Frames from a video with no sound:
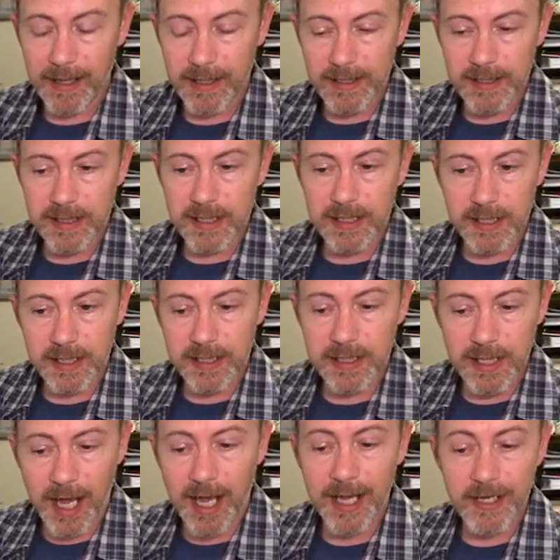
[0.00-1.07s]

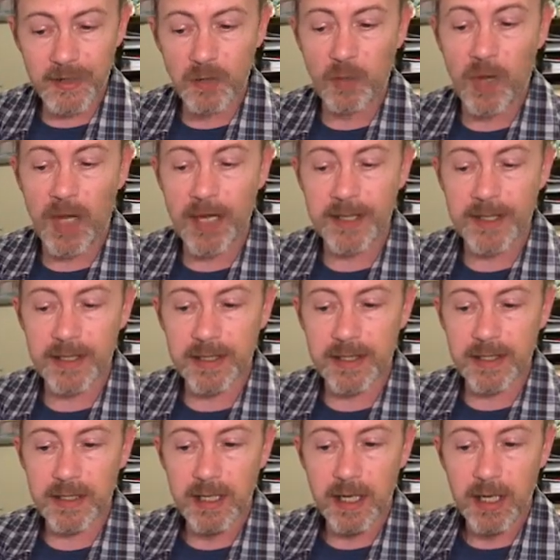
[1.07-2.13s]

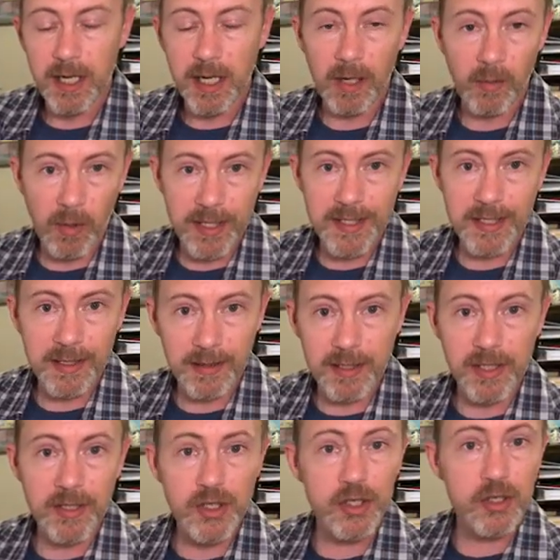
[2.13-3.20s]
size-wise, it wasn't
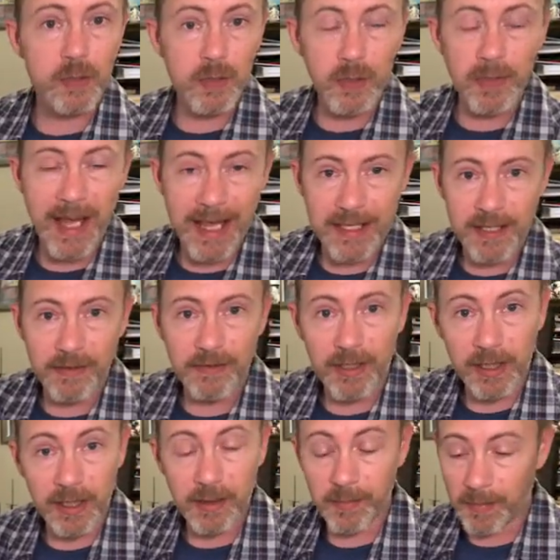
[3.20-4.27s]
super massive in
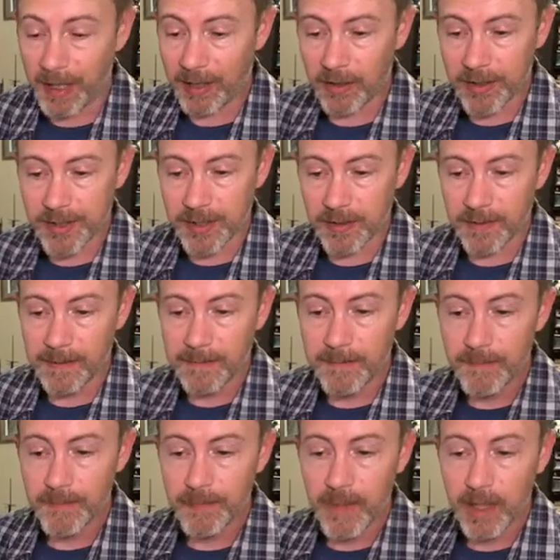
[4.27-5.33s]
comparison.
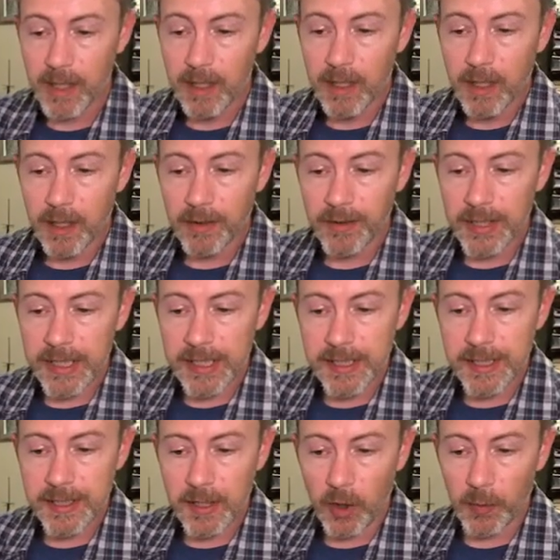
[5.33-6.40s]
The
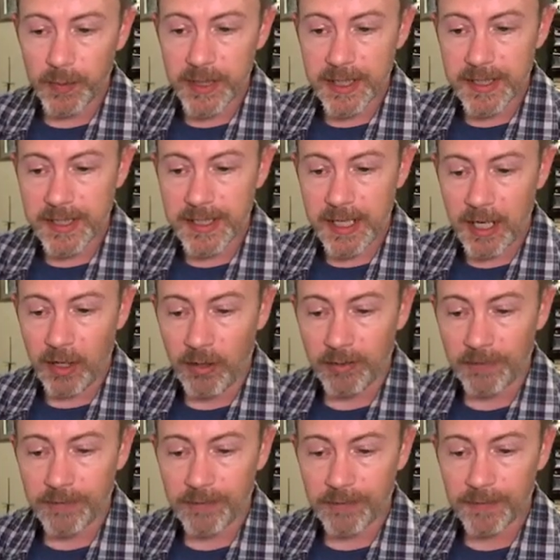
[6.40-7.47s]
sculpt itself,
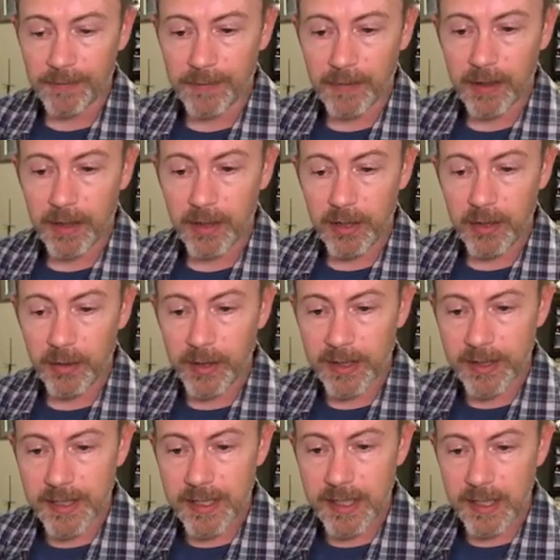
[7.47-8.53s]
you can
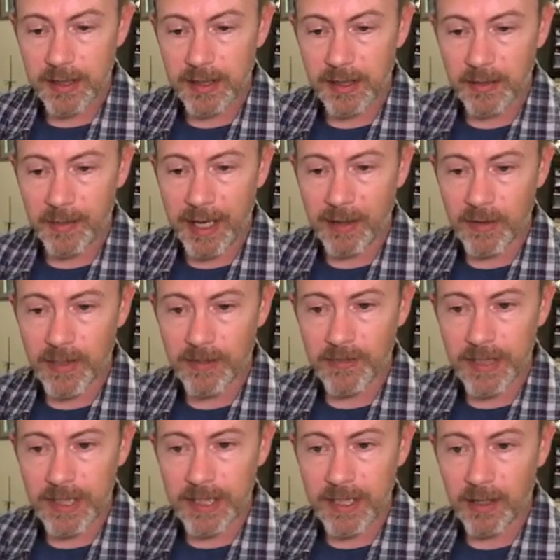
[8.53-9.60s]
see the amount of
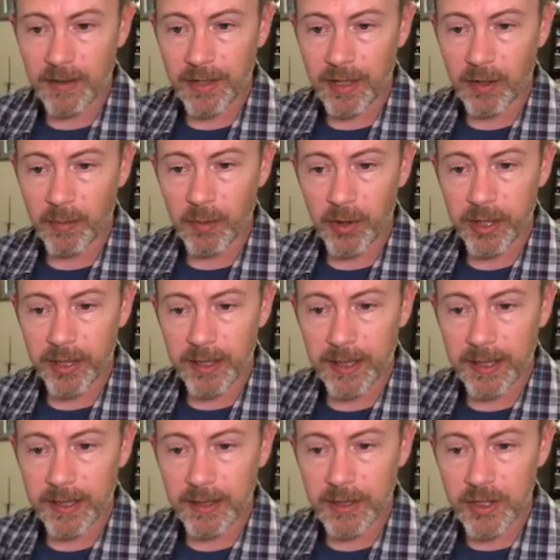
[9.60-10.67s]
detail that are put
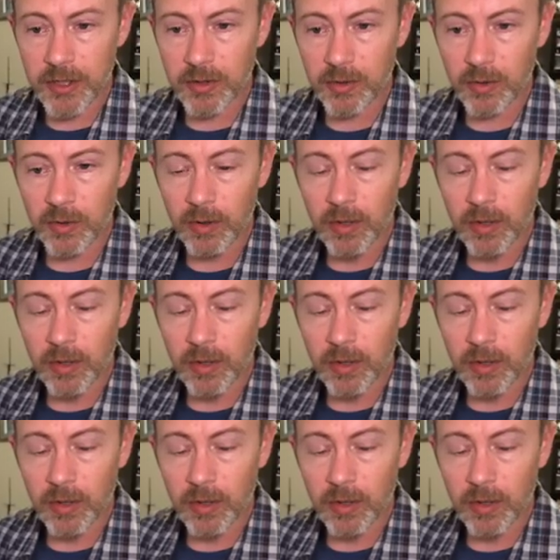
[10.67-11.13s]
into